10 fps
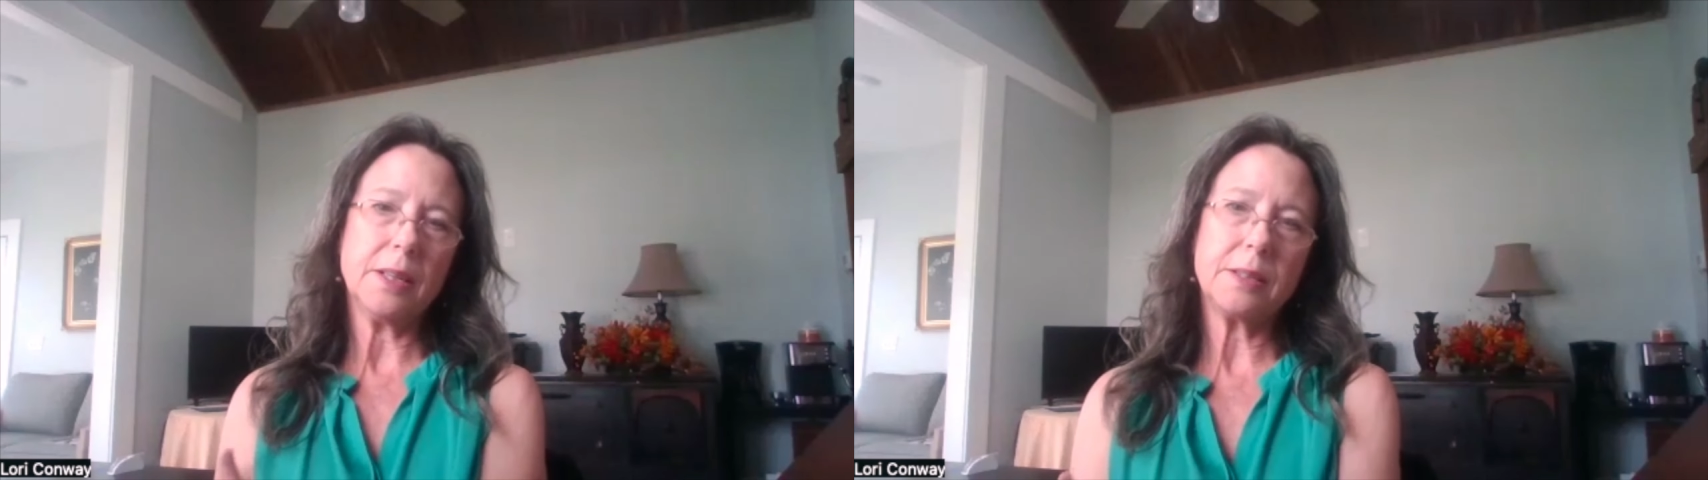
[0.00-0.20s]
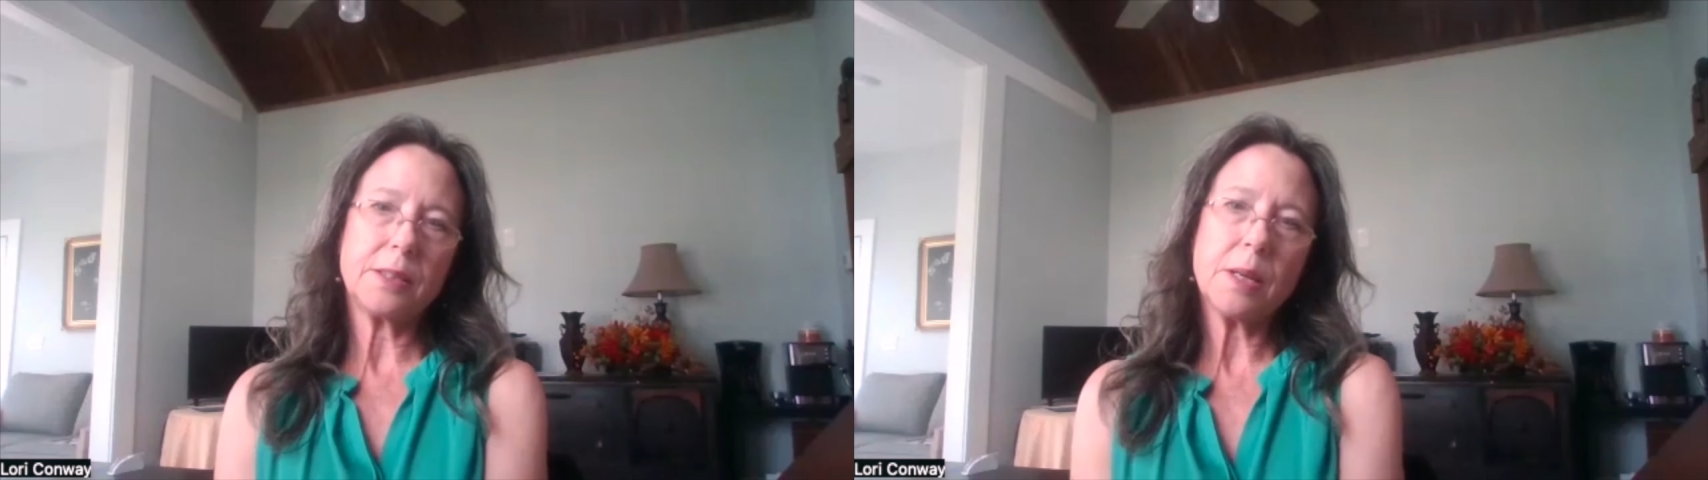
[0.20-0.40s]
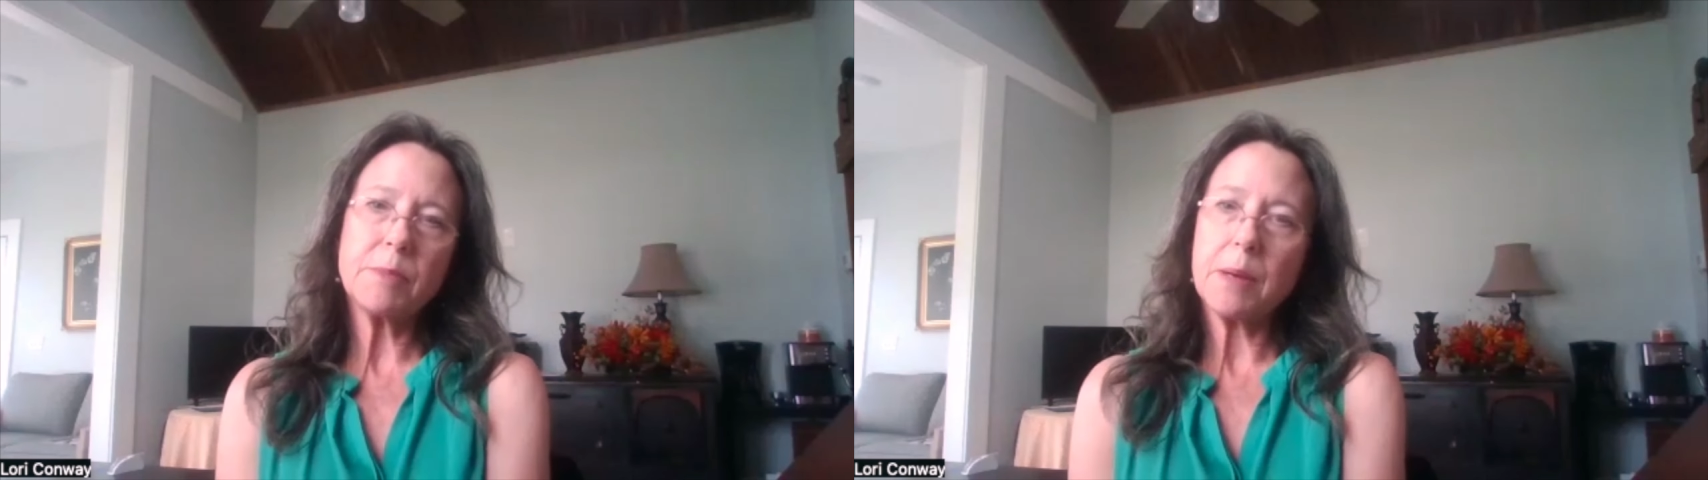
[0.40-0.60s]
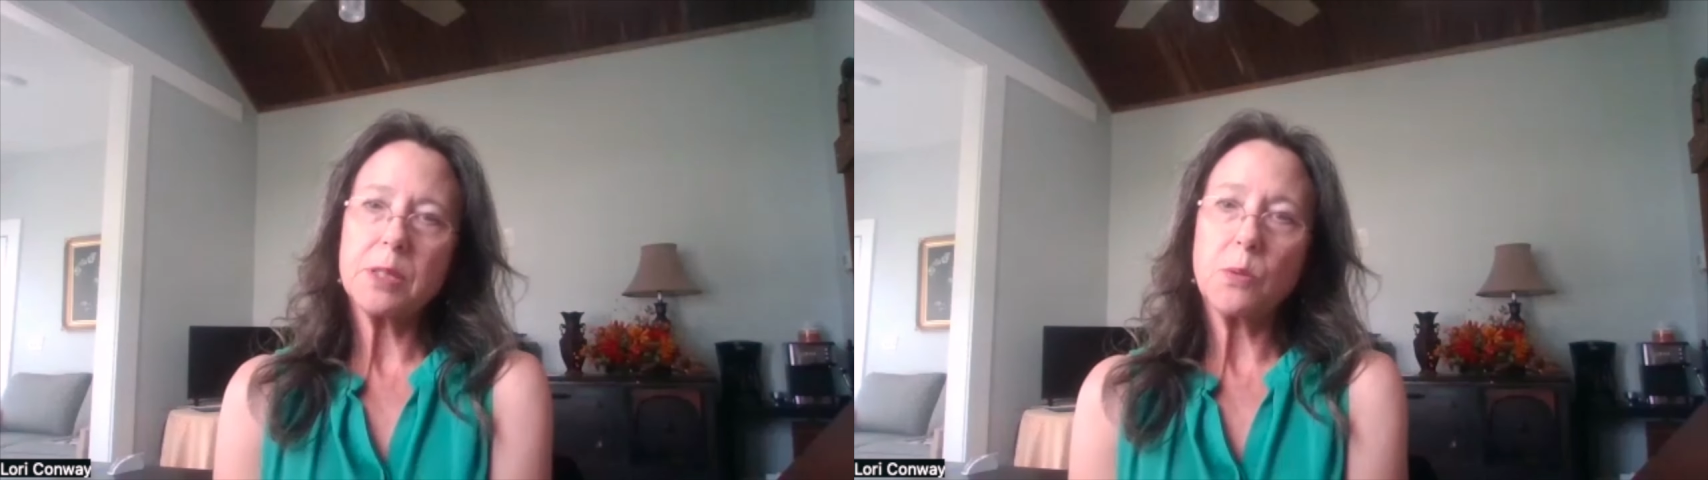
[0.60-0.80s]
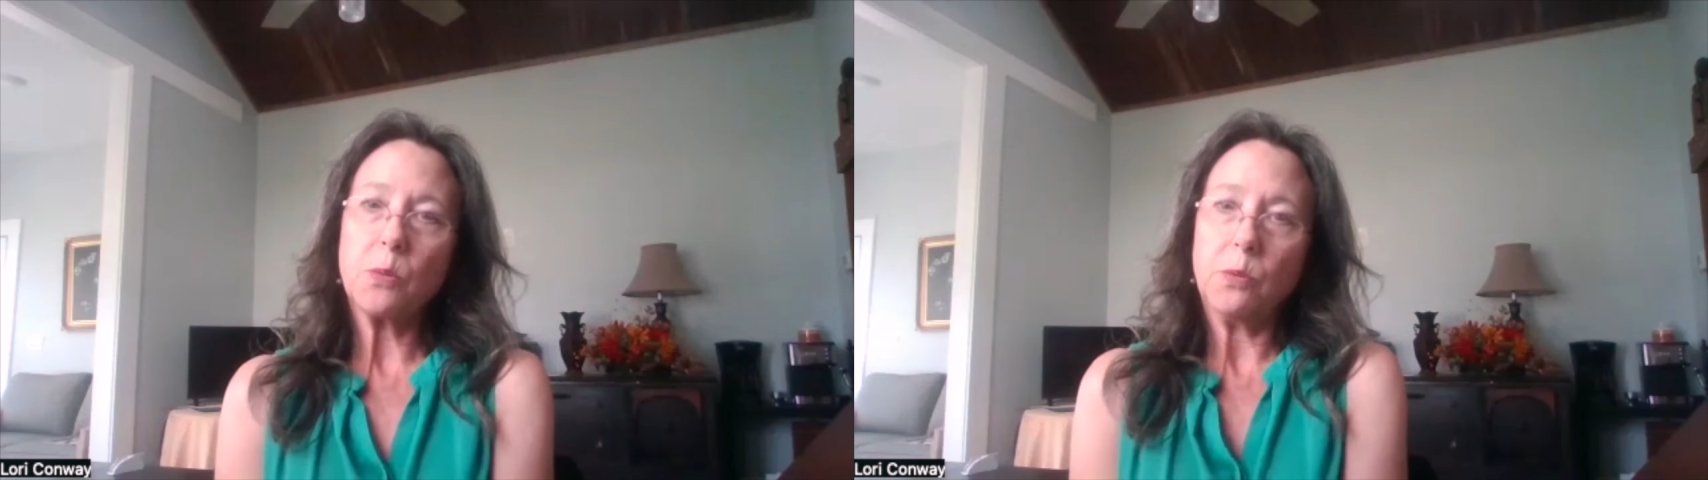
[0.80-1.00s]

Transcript: and sometimes